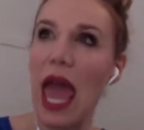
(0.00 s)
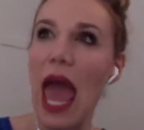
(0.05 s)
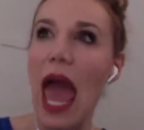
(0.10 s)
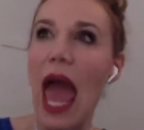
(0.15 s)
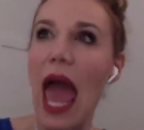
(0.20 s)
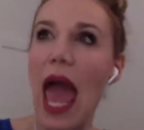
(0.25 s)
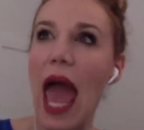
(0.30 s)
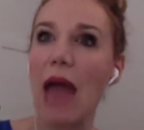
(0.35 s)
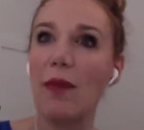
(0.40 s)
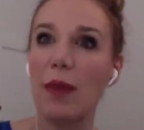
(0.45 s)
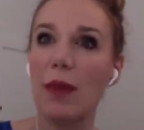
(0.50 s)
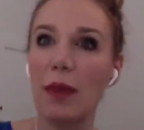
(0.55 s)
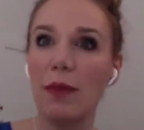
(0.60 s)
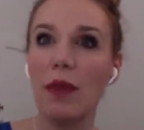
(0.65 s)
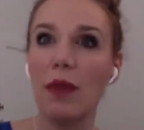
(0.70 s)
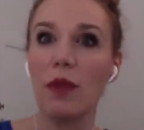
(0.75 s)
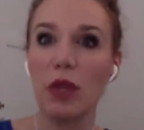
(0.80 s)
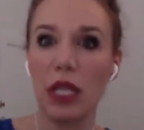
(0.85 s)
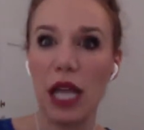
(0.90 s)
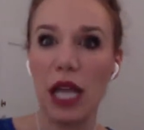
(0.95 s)
and made
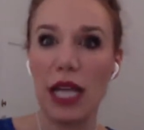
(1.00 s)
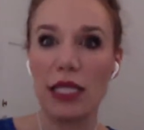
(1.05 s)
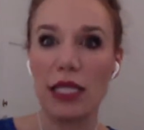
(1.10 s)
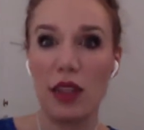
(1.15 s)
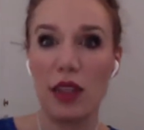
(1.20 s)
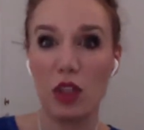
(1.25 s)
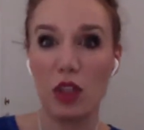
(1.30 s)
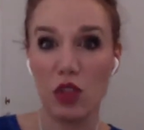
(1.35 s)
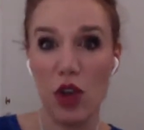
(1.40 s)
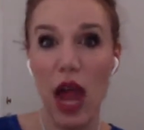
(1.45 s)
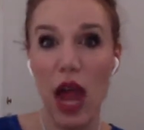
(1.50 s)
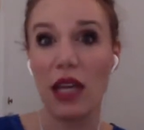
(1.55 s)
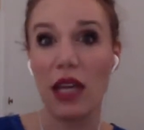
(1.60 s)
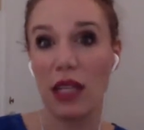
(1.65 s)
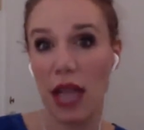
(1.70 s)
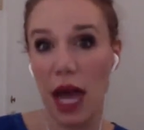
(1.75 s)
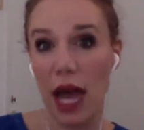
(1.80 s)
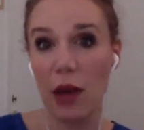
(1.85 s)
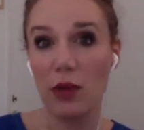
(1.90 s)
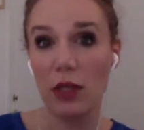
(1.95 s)
me realize that the track
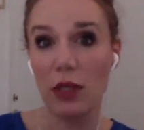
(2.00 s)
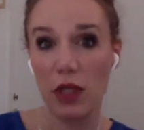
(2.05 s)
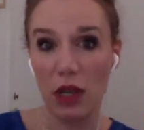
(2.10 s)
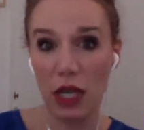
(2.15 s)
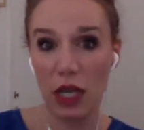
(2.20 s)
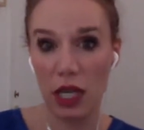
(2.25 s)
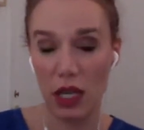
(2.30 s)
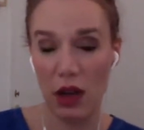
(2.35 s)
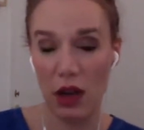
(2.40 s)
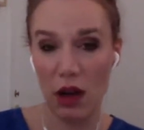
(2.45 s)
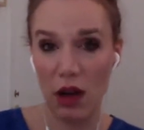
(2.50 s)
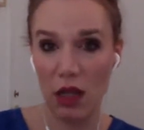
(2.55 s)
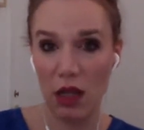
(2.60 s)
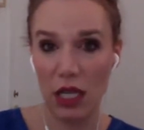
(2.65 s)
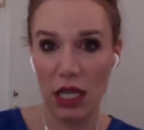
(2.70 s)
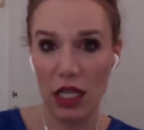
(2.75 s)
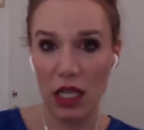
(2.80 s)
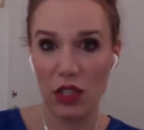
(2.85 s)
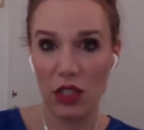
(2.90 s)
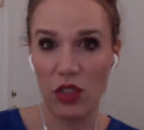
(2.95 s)
that I was on in
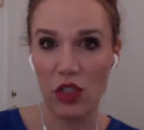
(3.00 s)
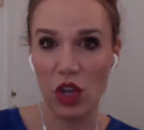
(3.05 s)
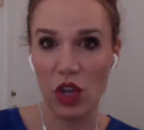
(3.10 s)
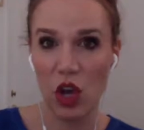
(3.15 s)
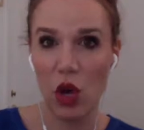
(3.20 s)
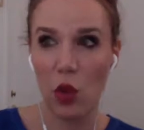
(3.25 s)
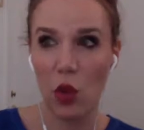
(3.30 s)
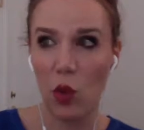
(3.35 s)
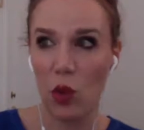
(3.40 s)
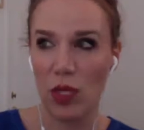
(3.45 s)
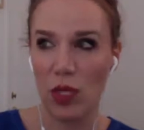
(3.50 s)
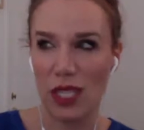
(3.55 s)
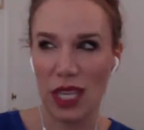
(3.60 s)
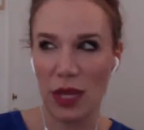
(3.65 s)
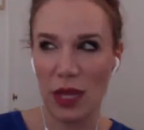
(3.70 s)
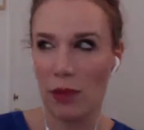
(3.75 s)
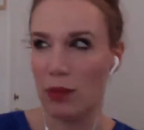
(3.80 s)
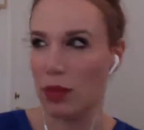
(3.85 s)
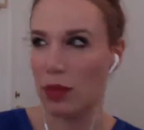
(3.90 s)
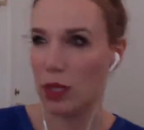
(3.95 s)
college was the
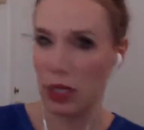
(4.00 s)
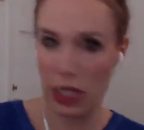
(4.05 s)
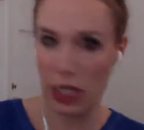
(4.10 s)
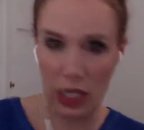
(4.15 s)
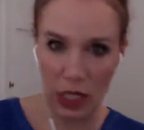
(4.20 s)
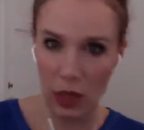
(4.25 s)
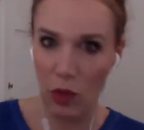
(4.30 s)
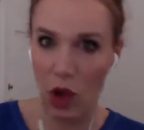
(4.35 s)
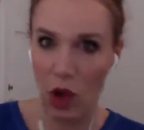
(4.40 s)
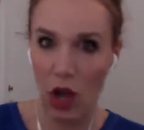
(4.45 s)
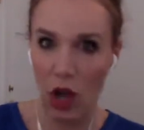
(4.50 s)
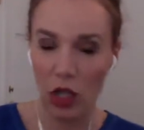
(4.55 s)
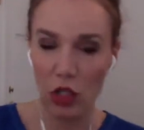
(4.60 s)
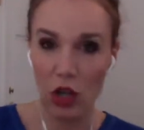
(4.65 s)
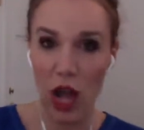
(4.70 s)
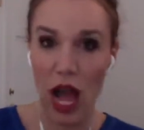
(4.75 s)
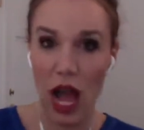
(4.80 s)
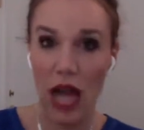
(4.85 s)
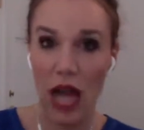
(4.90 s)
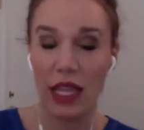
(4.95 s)
completely wrong
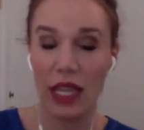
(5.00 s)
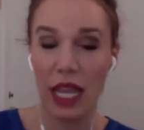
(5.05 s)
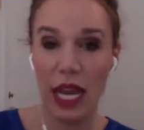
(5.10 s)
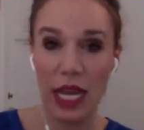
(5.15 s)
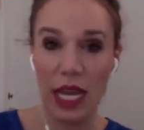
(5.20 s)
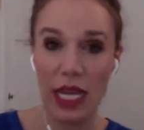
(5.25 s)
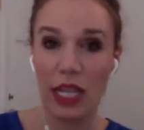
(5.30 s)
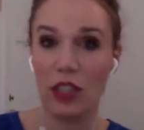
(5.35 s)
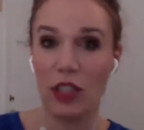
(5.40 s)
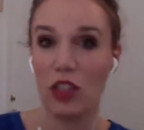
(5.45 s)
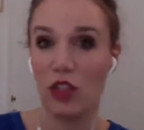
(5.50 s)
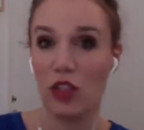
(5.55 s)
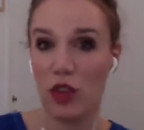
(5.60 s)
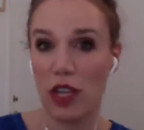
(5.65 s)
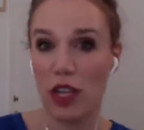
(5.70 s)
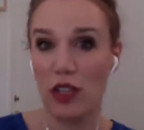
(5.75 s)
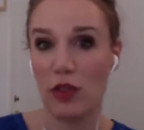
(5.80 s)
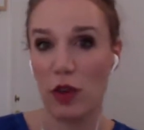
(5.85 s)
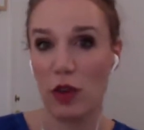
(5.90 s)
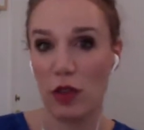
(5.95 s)
track, and then I needed to
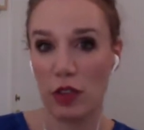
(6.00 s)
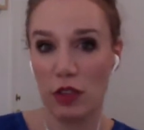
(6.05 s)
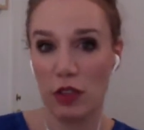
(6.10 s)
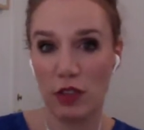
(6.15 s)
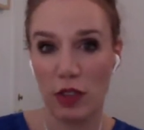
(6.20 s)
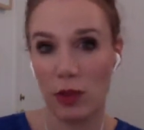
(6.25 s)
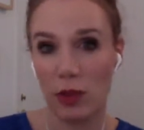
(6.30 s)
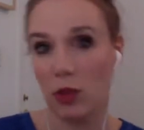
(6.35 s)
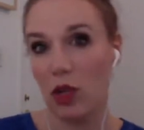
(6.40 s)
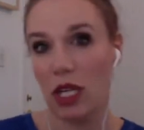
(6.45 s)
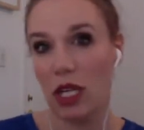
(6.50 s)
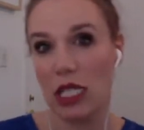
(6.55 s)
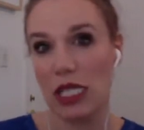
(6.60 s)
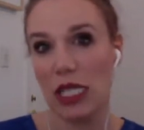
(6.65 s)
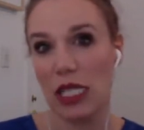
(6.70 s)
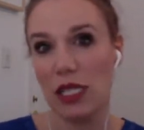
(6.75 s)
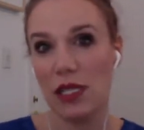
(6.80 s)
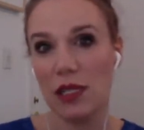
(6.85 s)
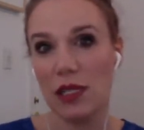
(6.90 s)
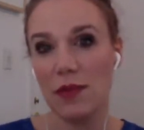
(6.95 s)
transfer over to film
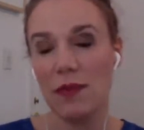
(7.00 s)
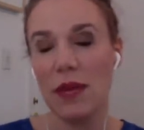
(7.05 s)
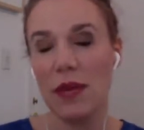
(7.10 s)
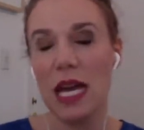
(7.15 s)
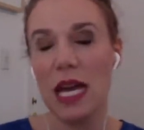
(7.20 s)
criticism.